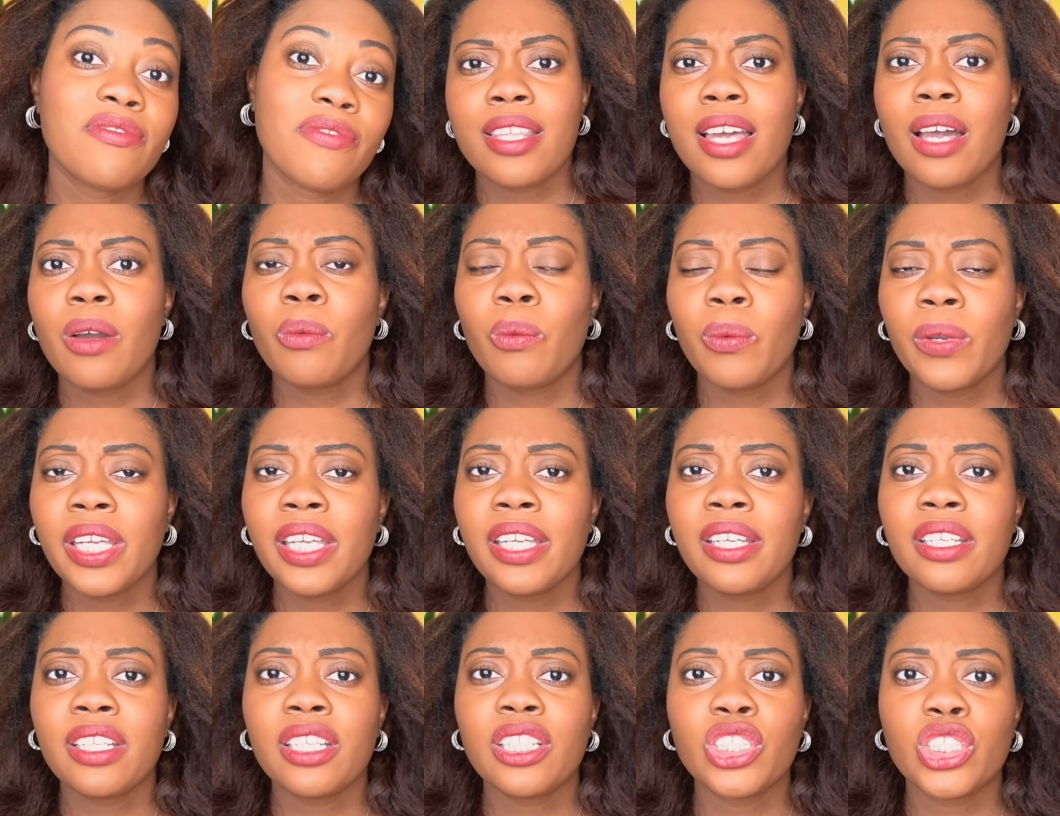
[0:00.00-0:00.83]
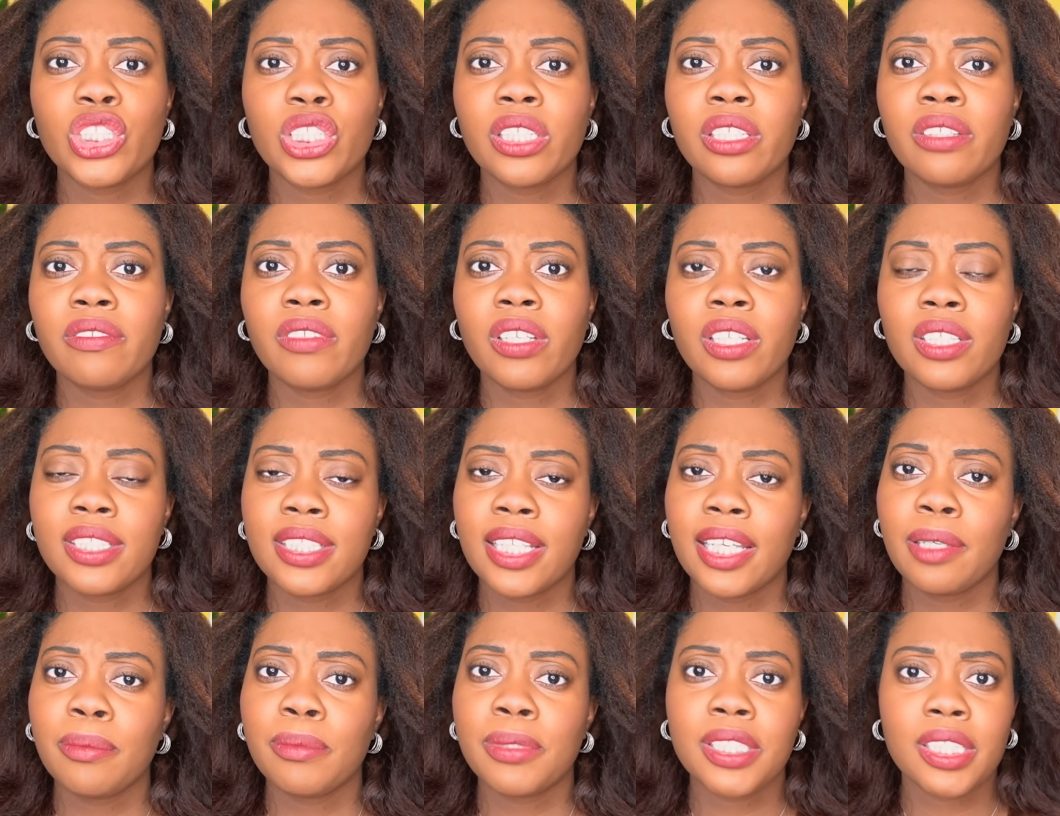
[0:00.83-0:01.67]
that we could achieve the
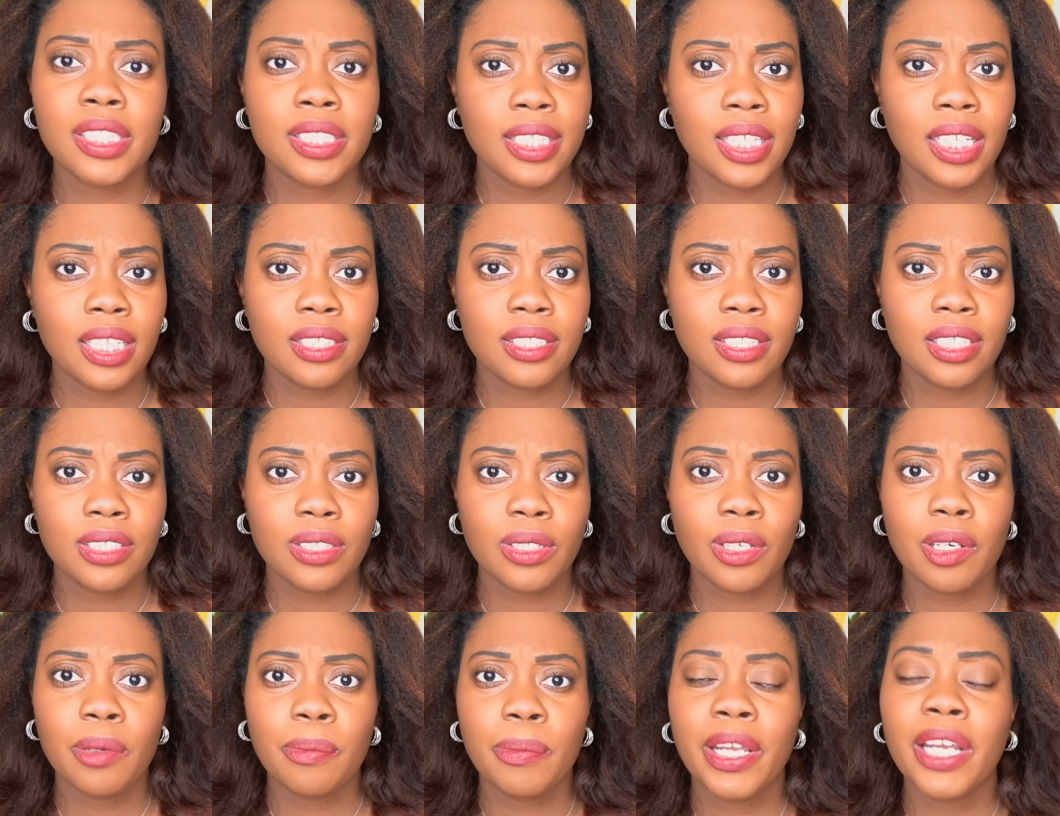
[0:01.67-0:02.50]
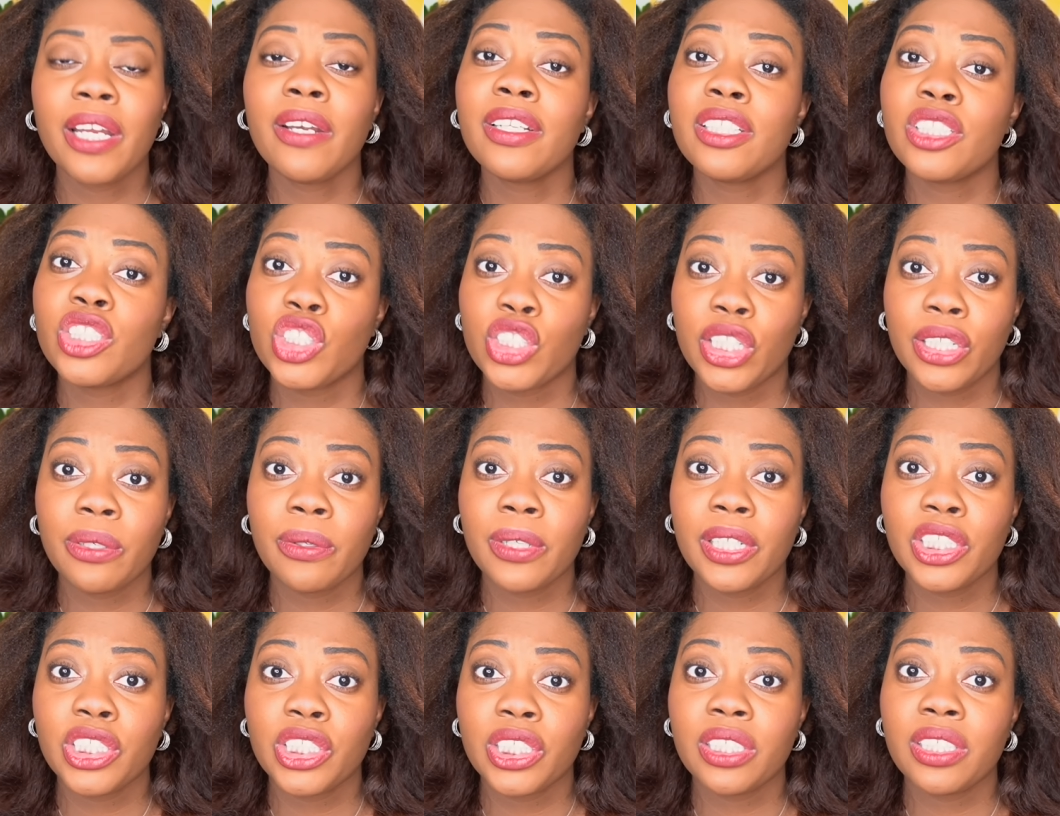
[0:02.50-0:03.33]
same success as our parents'
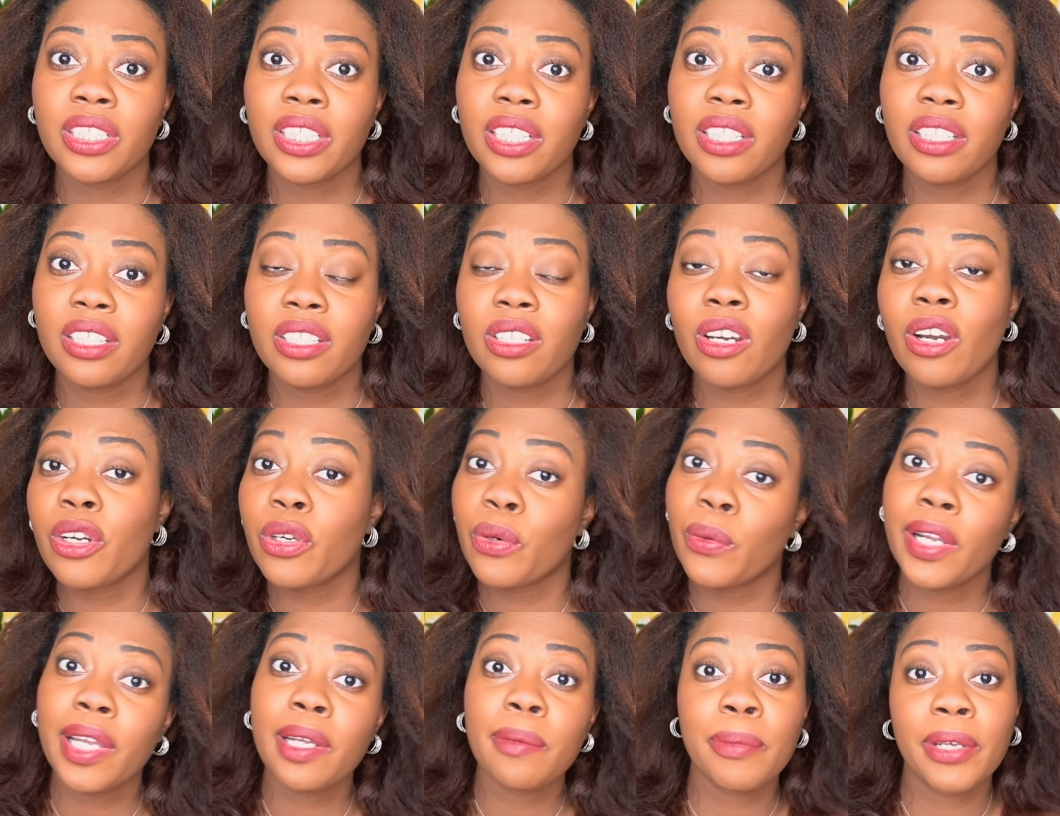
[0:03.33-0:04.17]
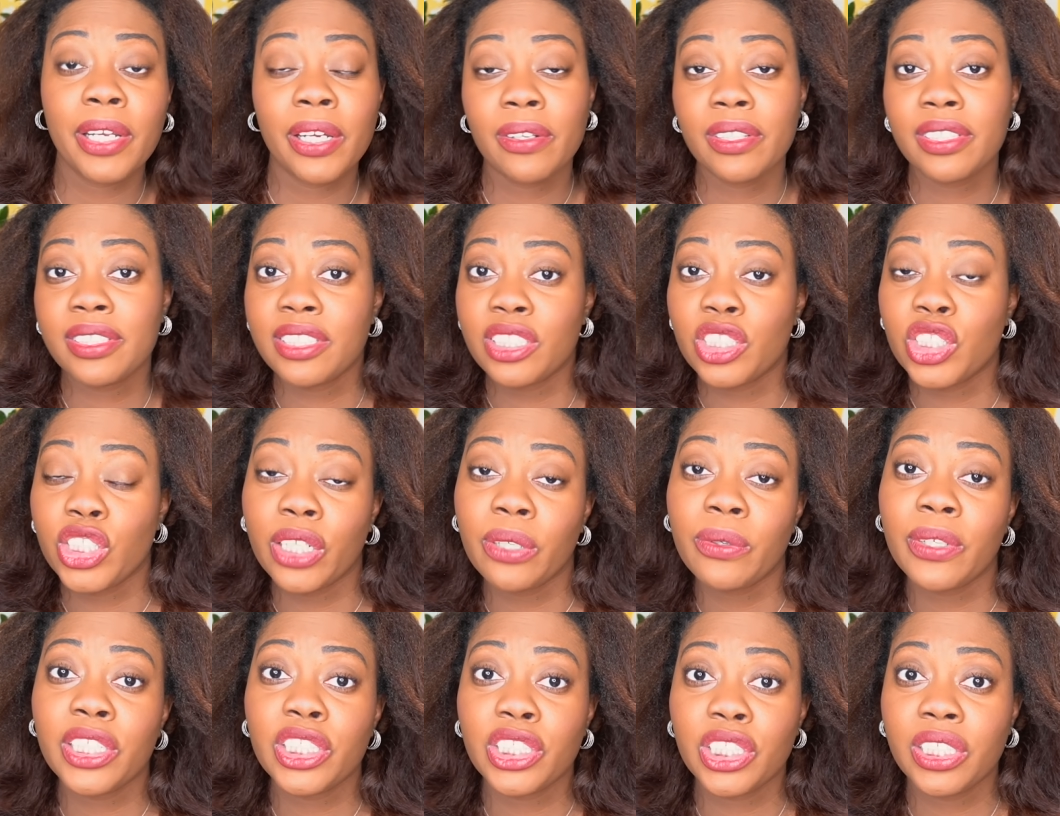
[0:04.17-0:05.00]
generation did and our grandparents'
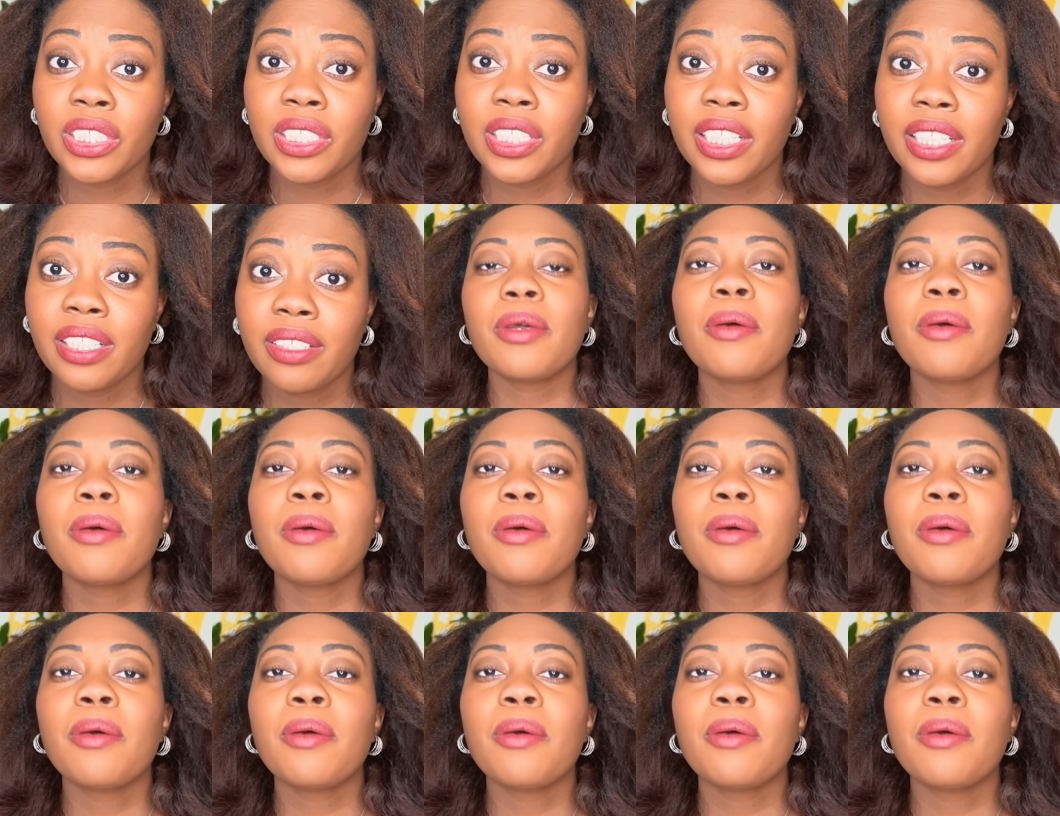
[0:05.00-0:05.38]
generation did.